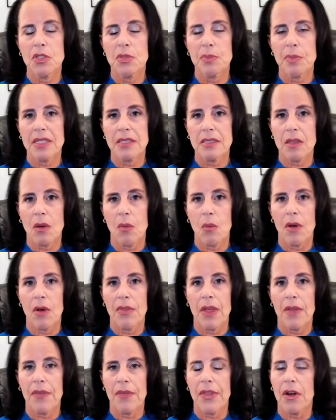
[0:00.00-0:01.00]
by someone
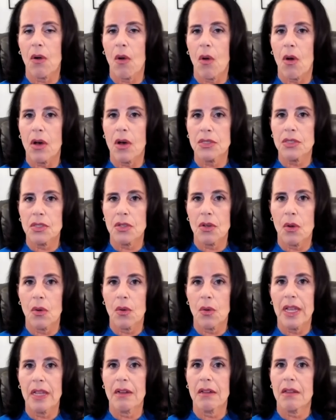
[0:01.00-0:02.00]
that they're also
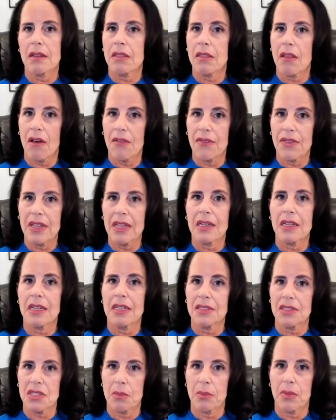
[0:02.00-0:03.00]
in a loving,
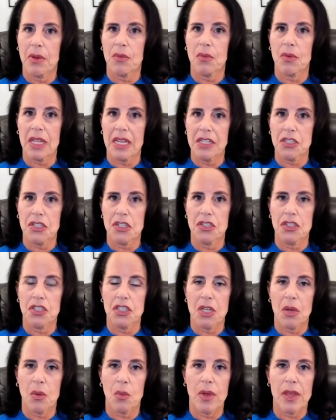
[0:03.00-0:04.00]
intimate
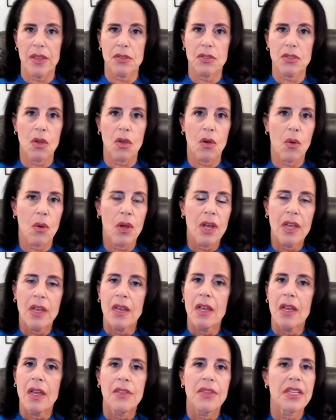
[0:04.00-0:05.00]
relationship with. So
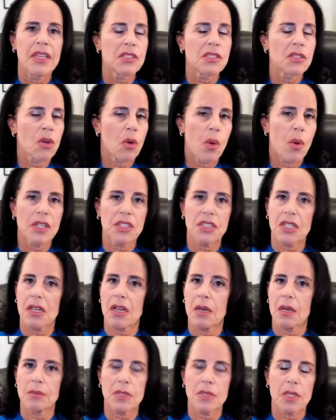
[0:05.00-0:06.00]
this question
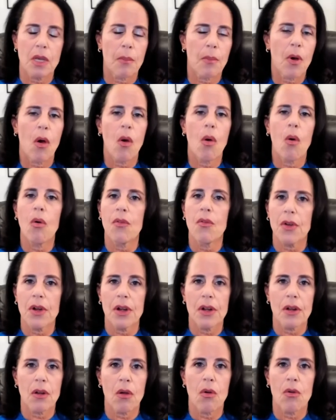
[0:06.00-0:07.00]
comes up over
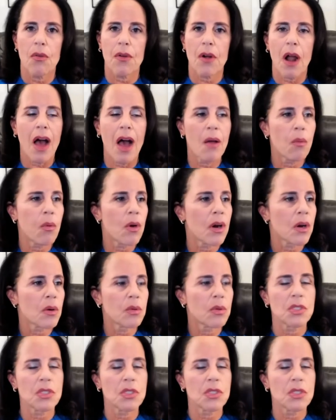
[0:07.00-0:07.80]
and over. I work with